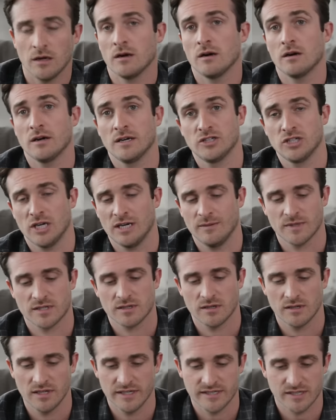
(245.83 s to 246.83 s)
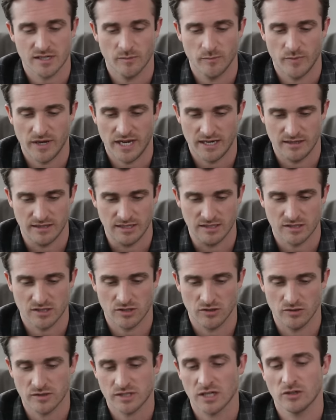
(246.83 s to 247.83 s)
All right, Jameson, let's compare these
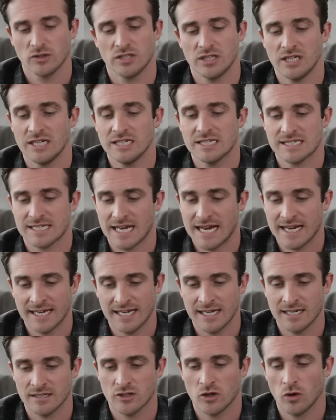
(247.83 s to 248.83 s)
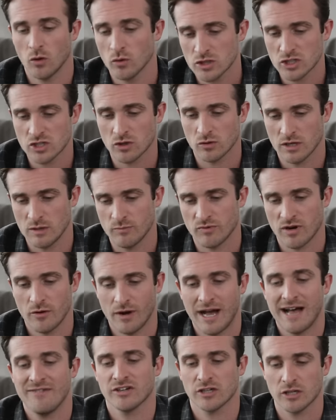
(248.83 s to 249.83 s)
two. So she's saying, cool story, bro,
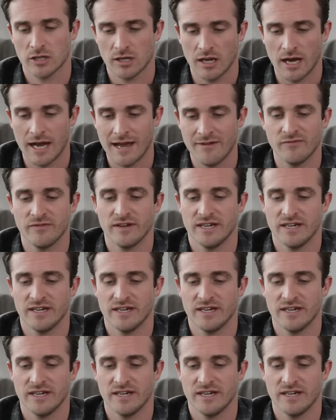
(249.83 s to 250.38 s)
have a good life,